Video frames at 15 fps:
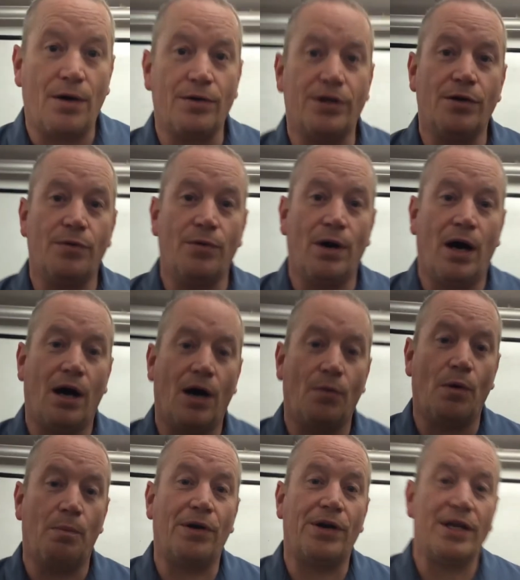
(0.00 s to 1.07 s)
you
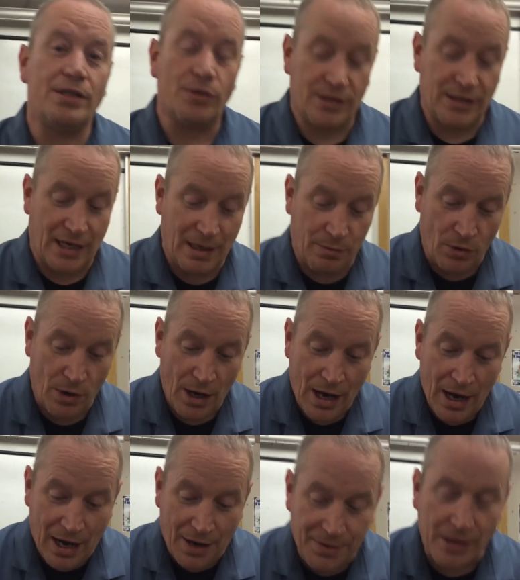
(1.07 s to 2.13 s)
will put into a table
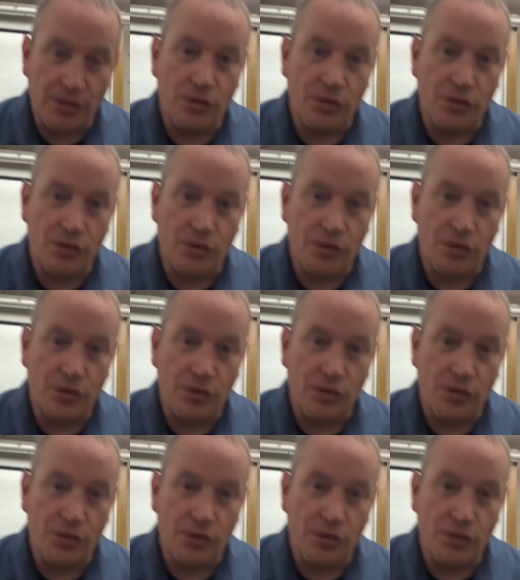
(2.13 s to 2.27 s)
and then